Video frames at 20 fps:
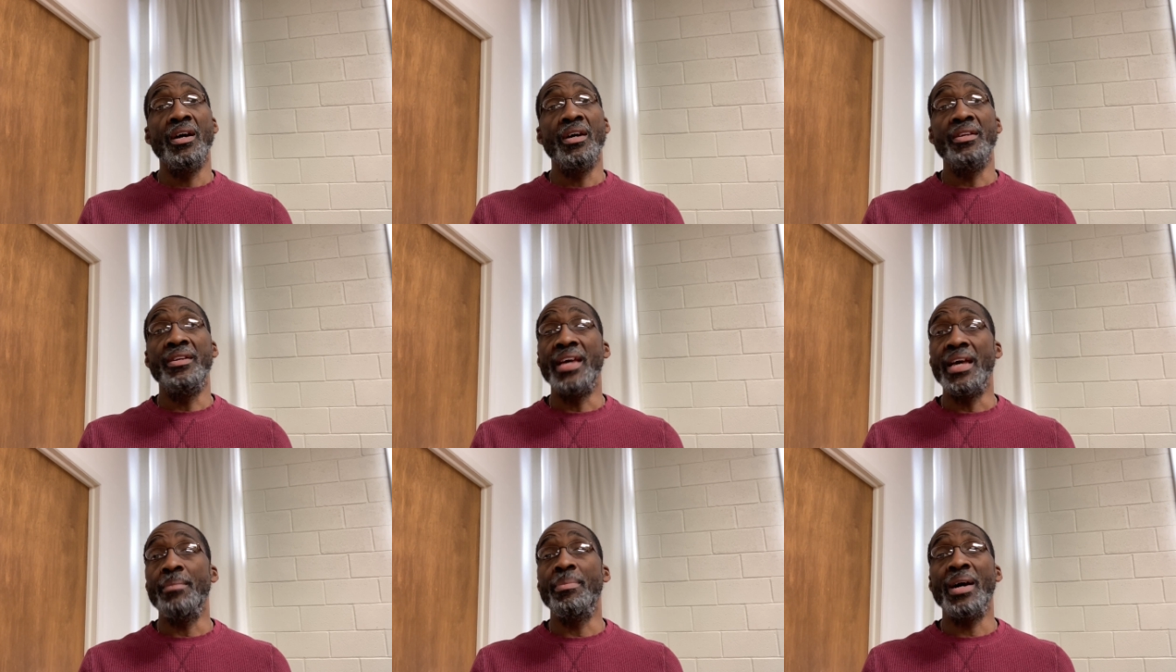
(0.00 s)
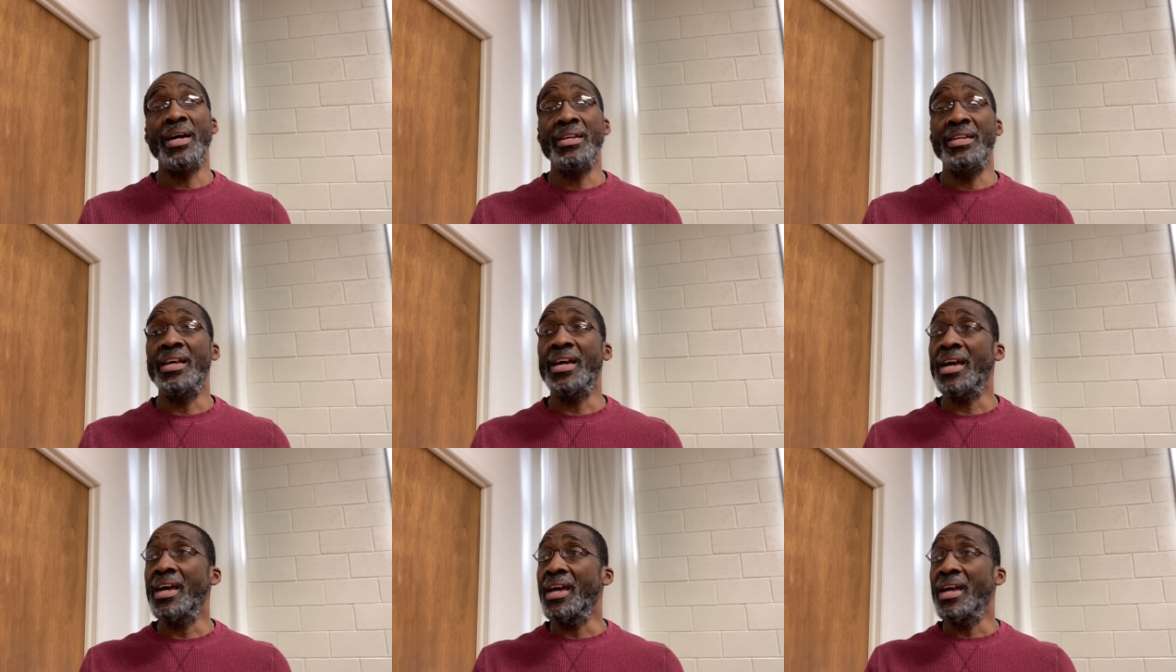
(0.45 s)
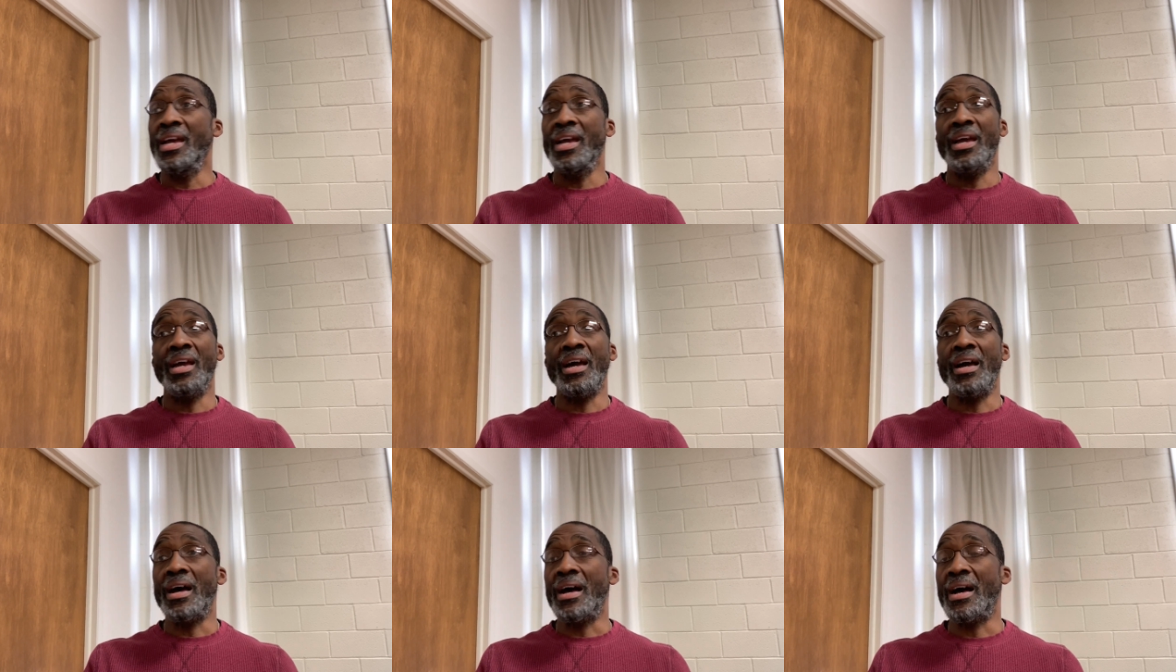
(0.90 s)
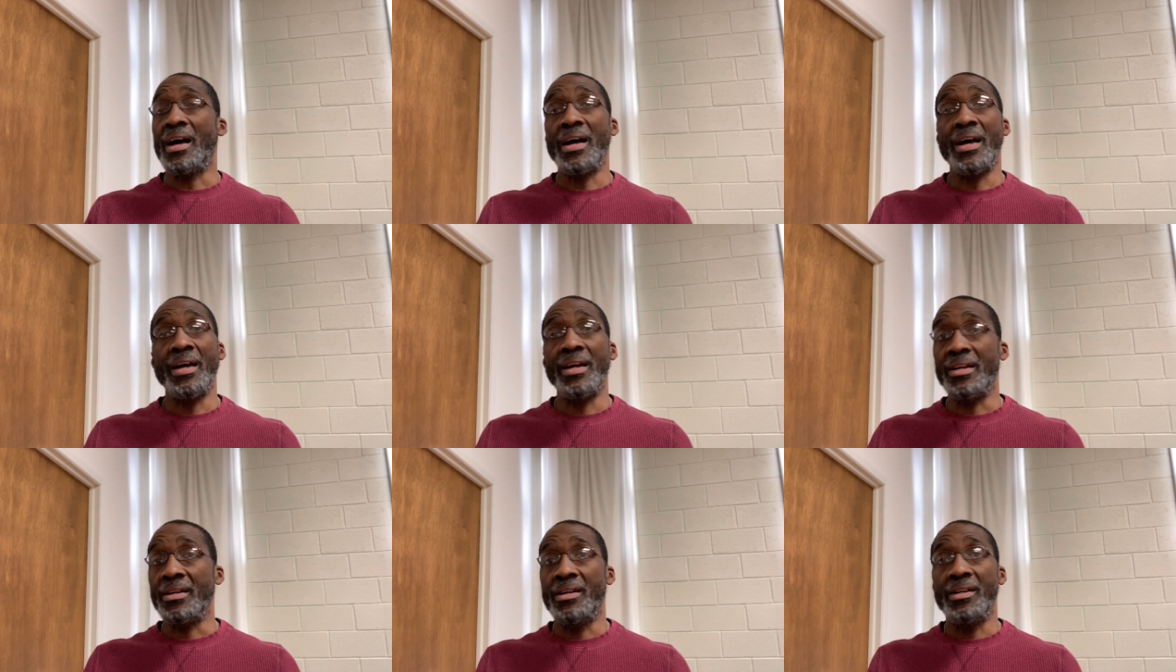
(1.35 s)
day by day,
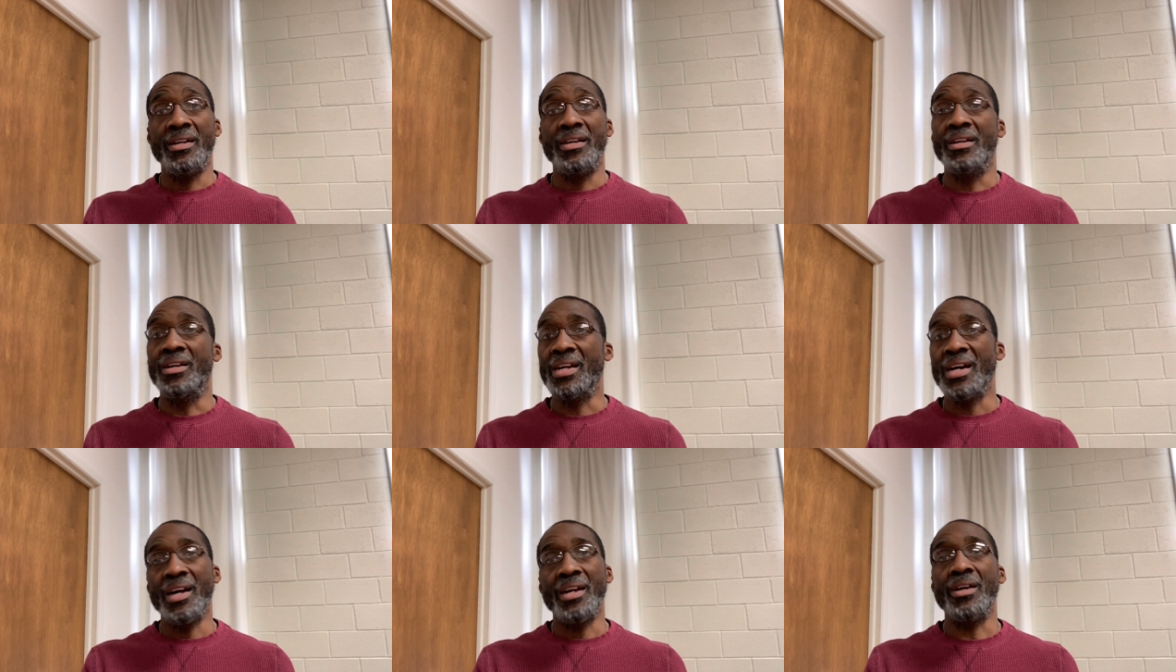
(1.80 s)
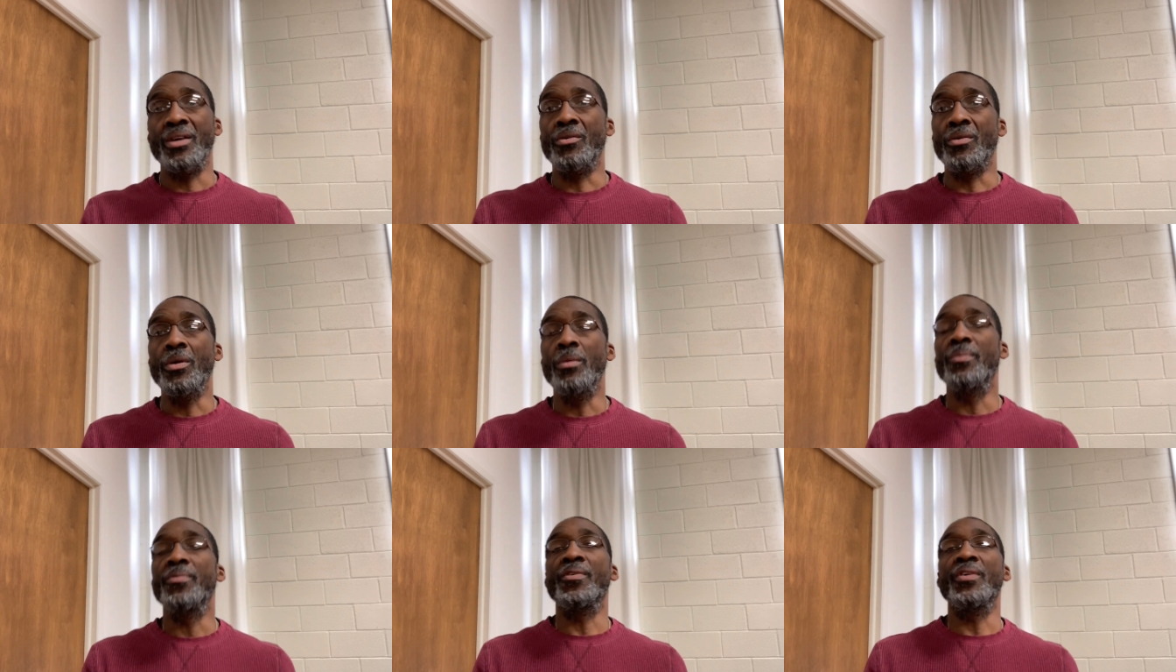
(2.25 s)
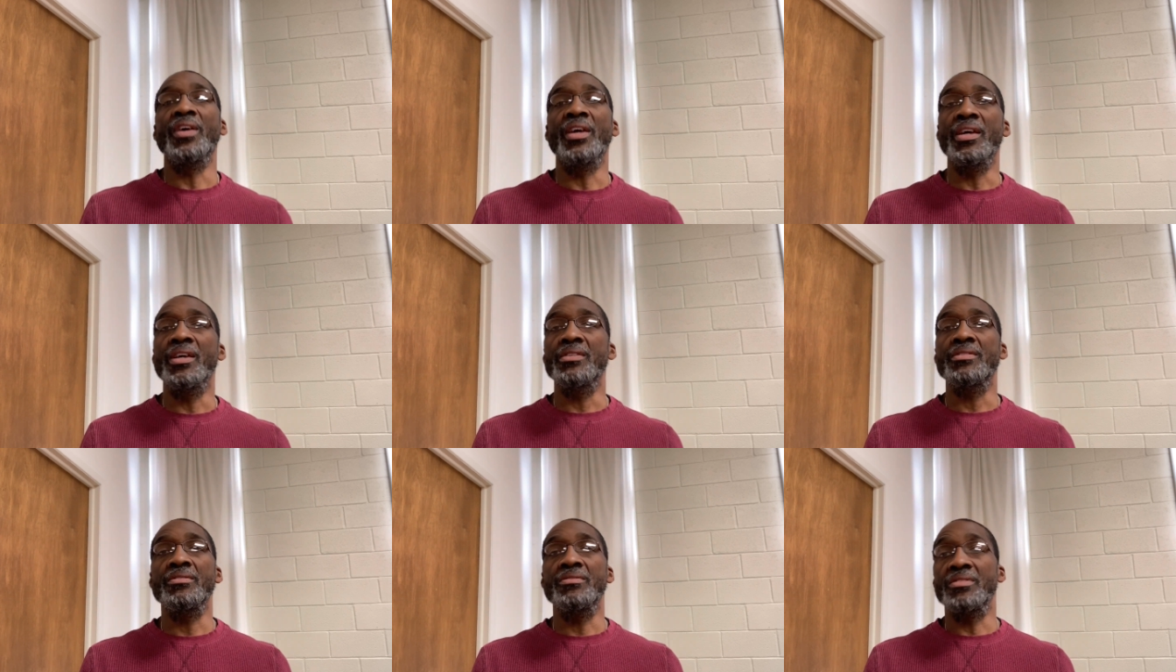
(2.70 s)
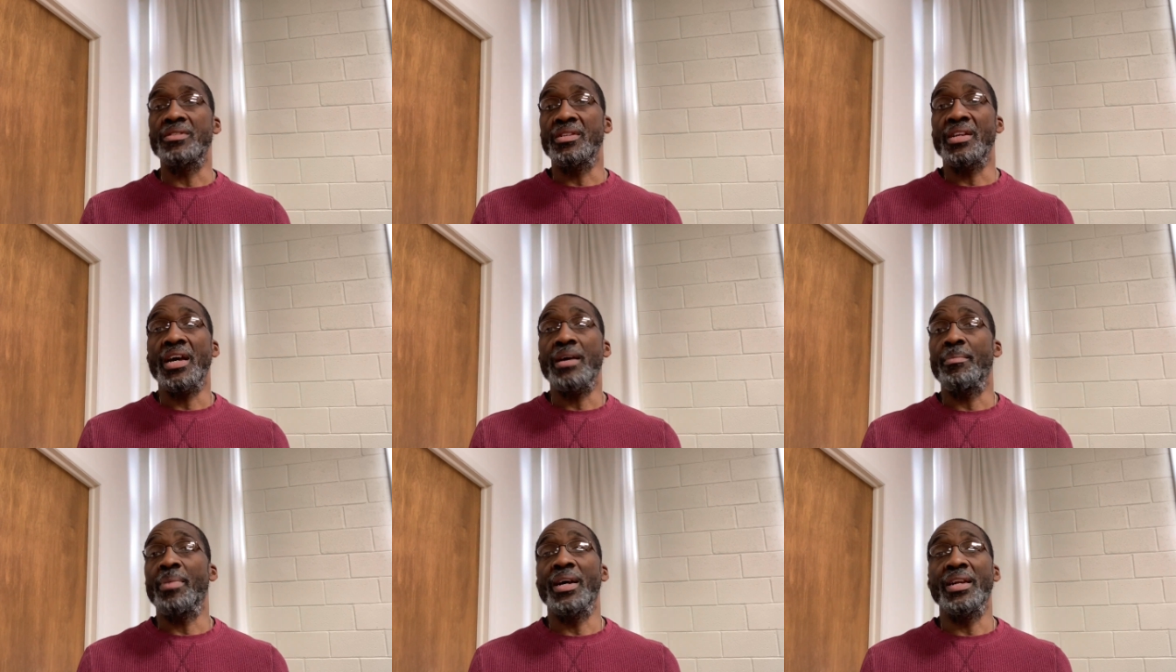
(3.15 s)
I kind of grope for answers, and
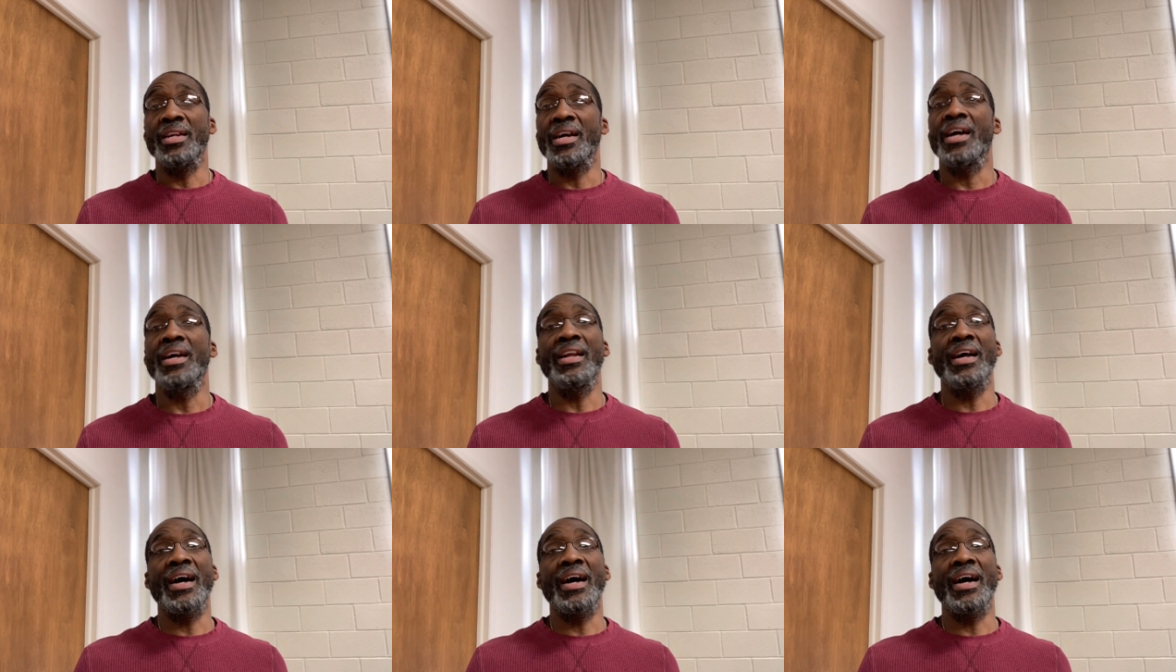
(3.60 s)
night by night,